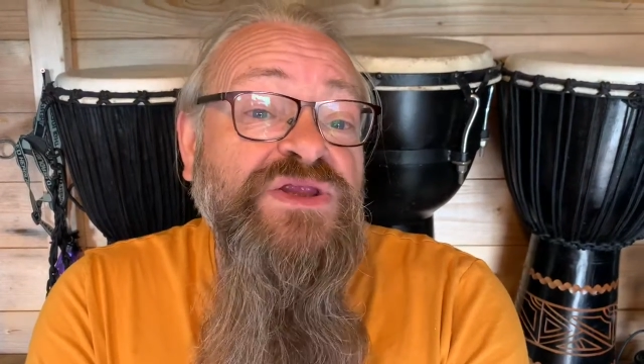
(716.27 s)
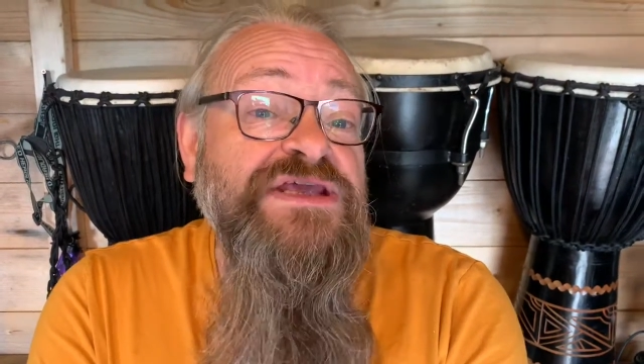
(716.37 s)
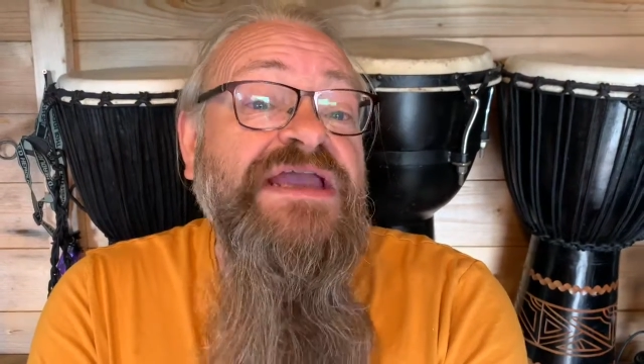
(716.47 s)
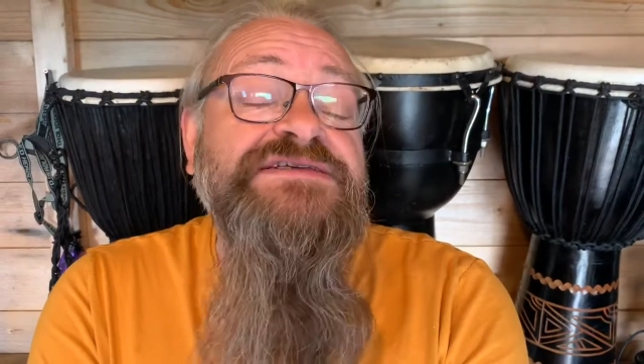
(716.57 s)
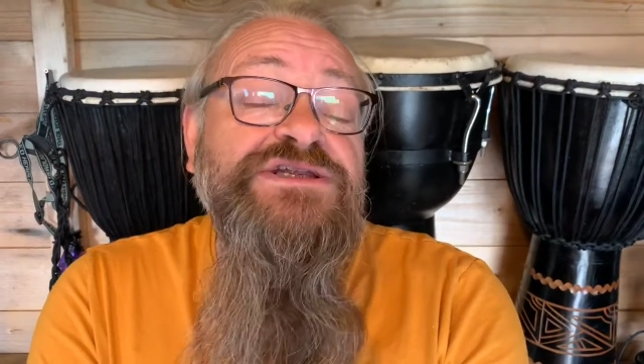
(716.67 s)

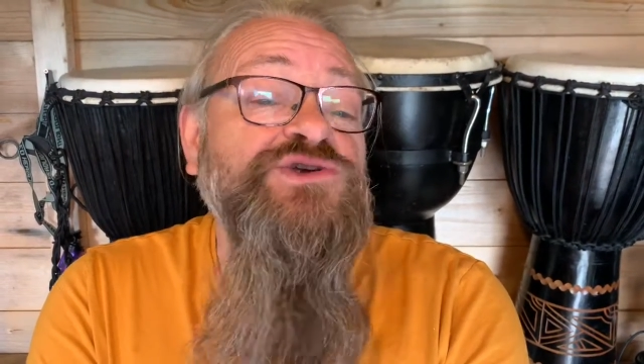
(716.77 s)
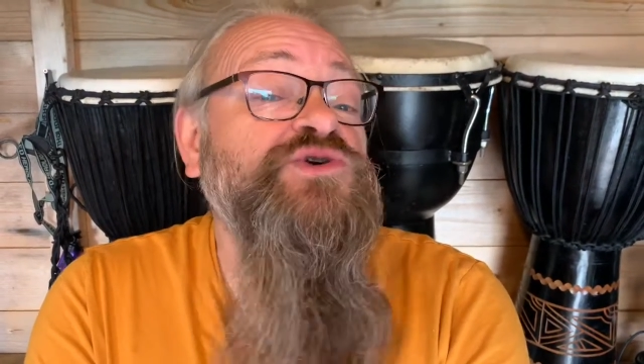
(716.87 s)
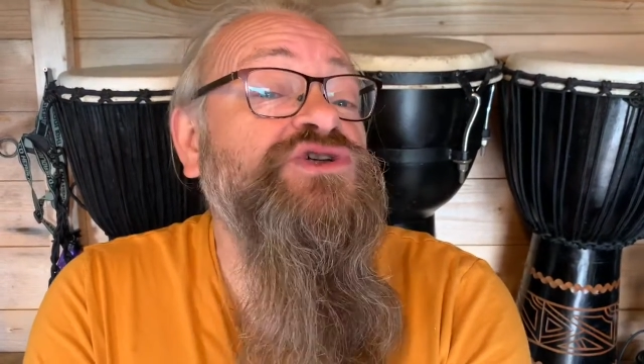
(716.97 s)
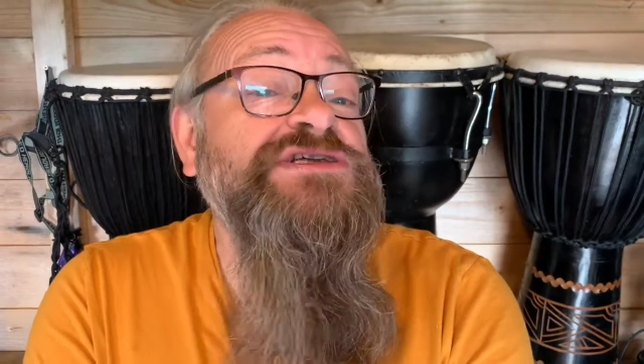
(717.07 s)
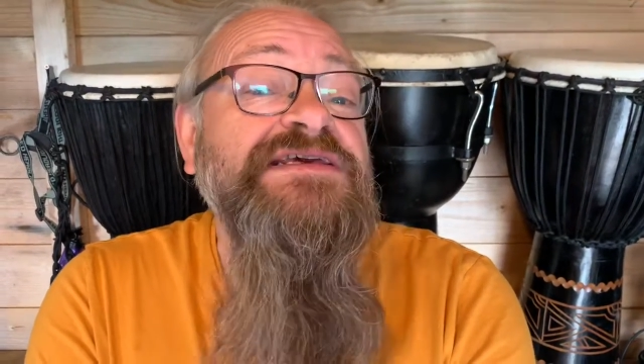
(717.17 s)
takes it
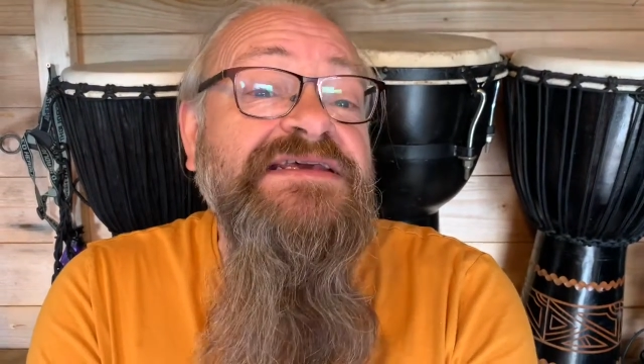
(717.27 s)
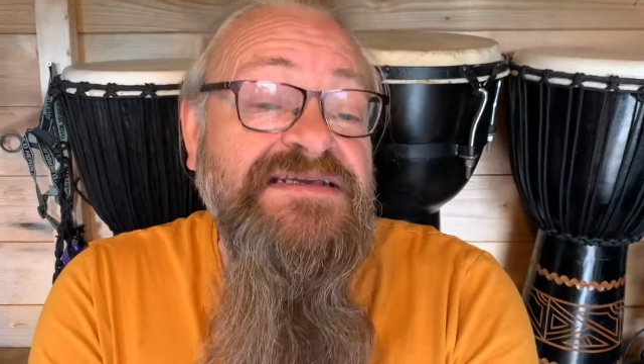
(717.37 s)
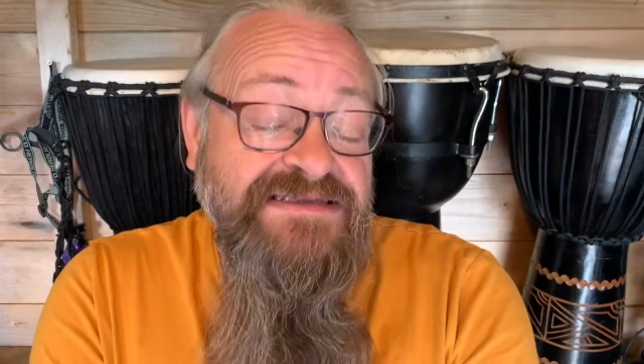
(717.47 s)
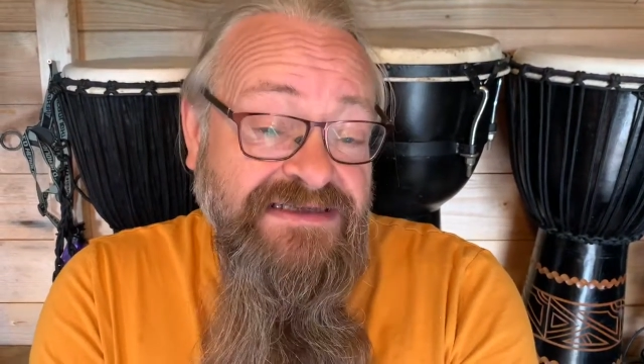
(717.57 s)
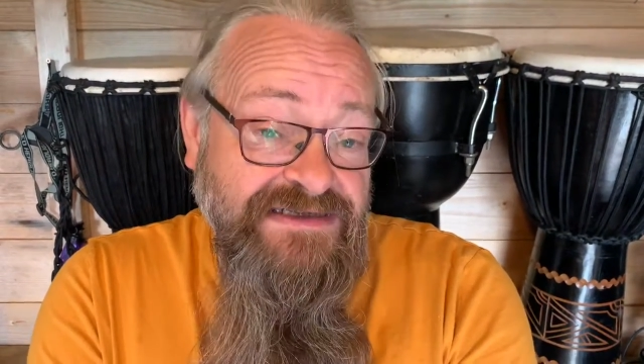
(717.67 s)
too
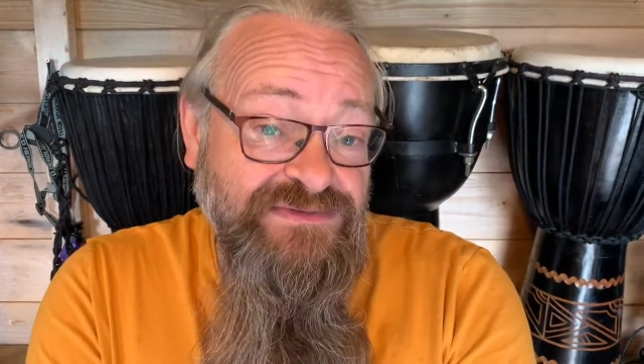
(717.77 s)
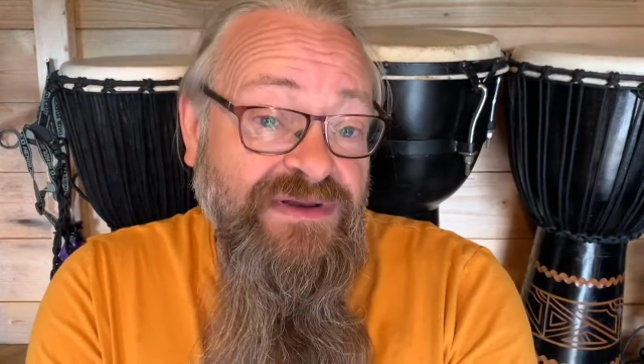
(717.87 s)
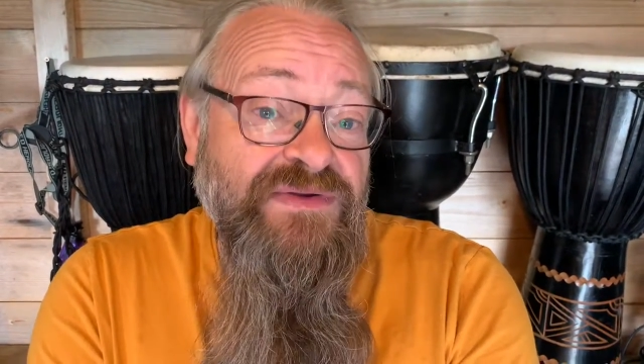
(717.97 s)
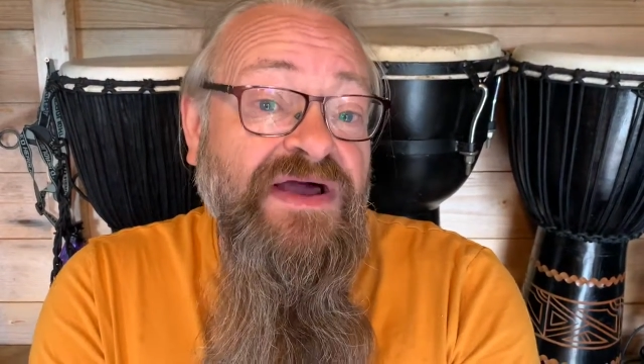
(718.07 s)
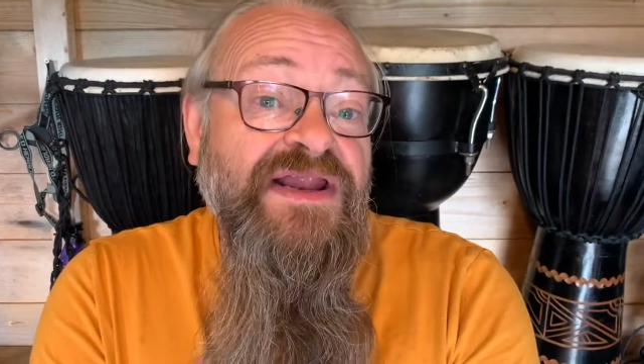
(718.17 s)
seriously as
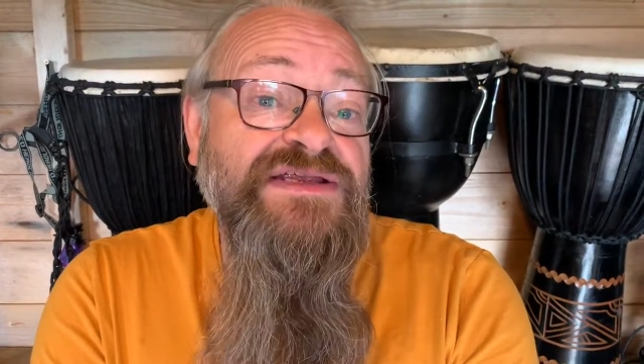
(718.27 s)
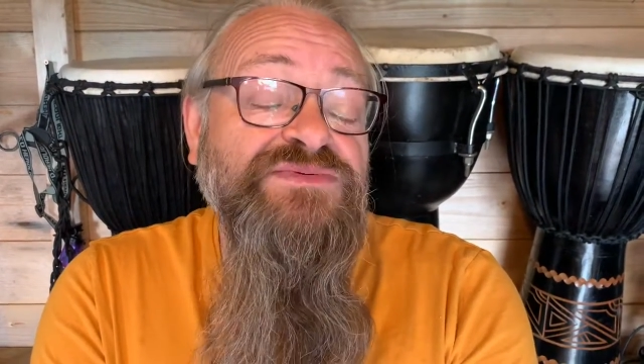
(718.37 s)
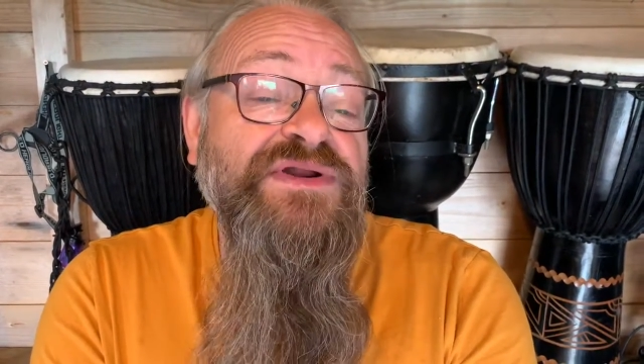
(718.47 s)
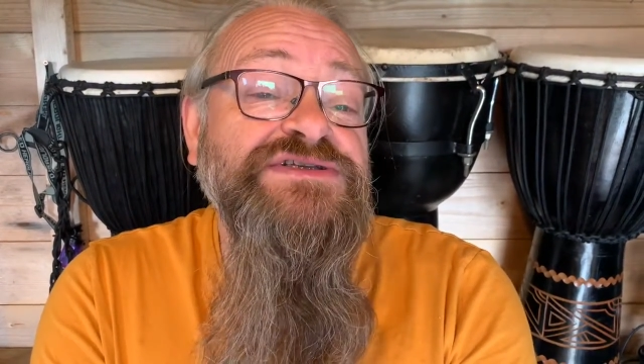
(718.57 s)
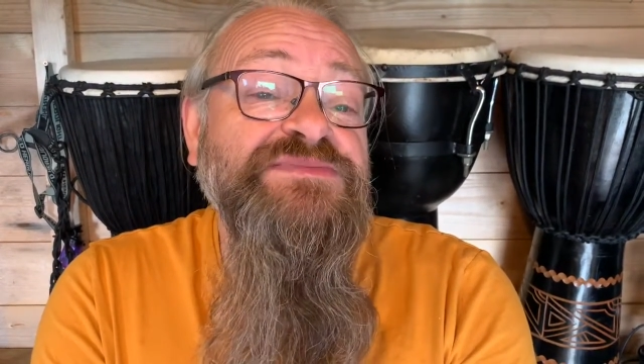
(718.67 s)
well. And that's
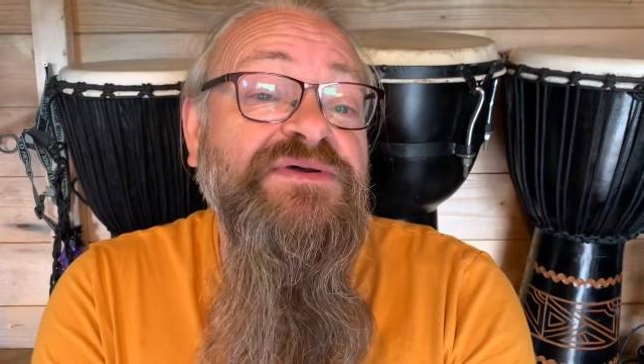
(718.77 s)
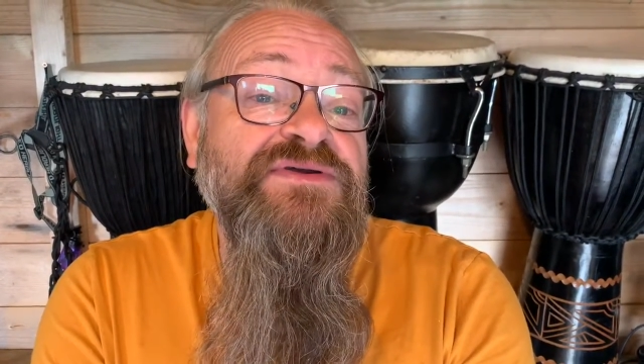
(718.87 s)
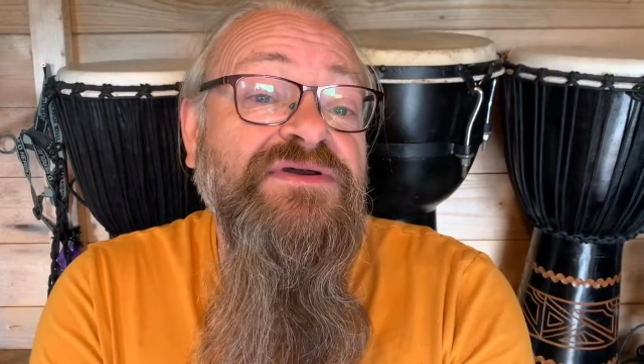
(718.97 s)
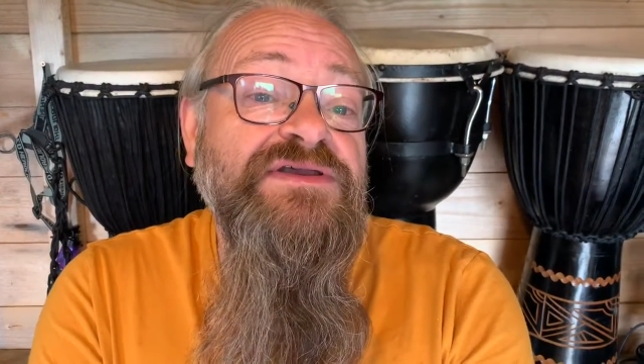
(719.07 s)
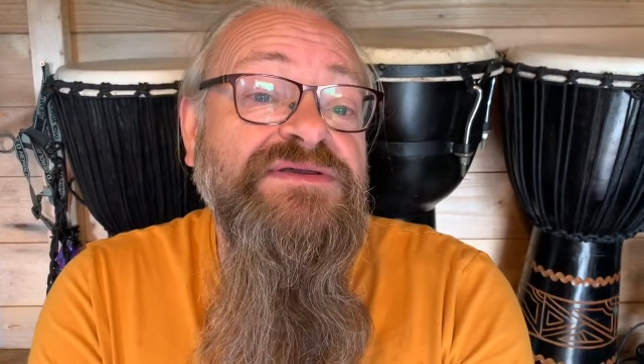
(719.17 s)
what it's
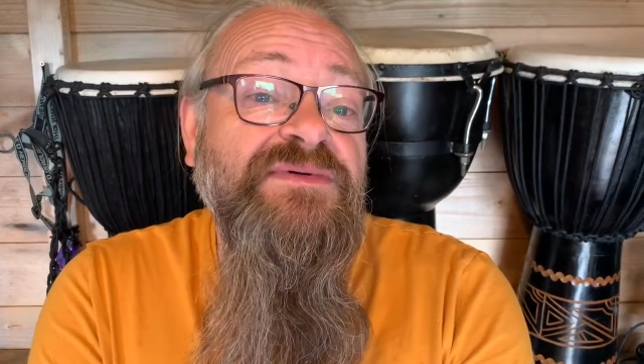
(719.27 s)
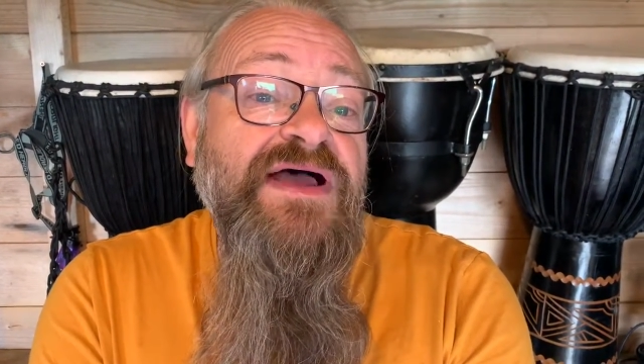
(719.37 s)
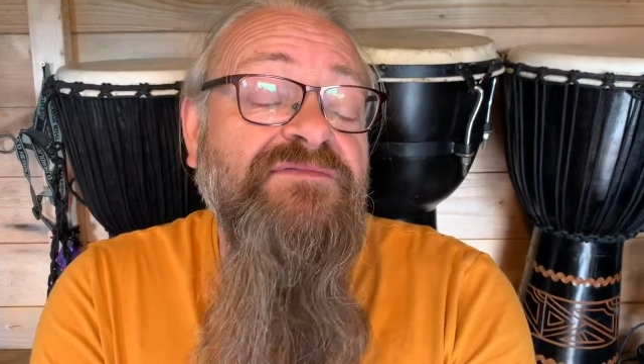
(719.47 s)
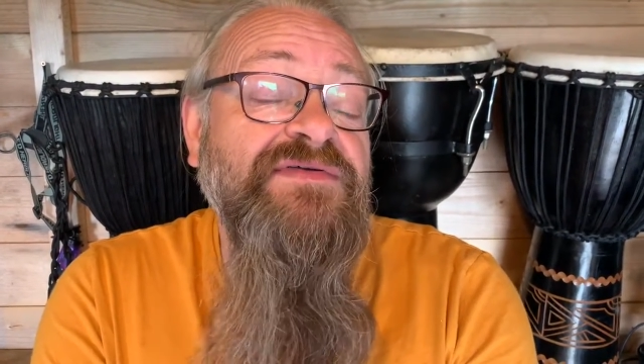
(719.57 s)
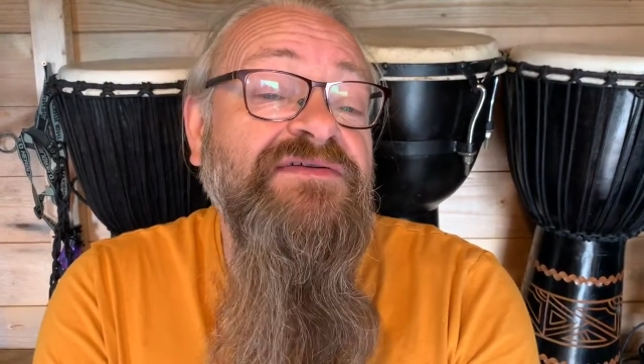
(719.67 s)
about. It's about
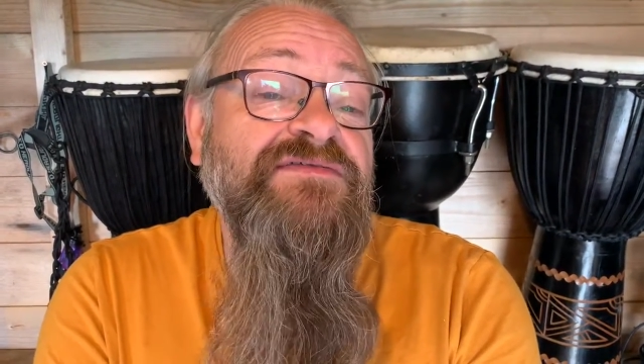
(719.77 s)
having